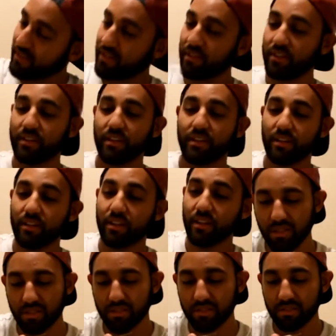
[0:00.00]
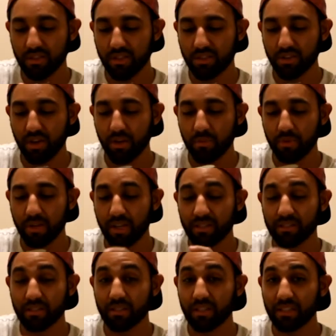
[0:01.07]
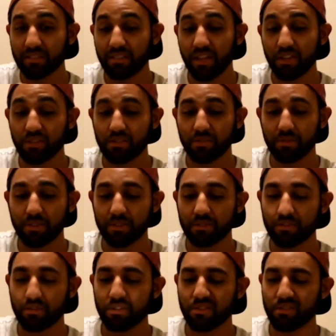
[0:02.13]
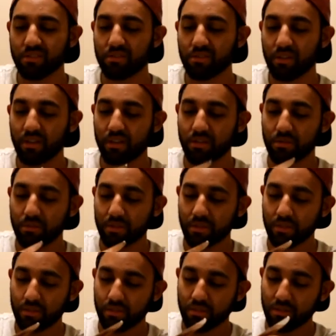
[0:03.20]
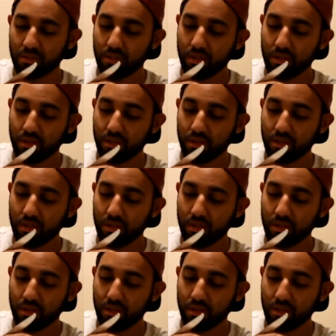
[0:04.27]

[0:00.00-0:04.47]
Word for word: Alright. Actually, it's not sharp, but it has a nice edge to it. So it'll cut through it, you know.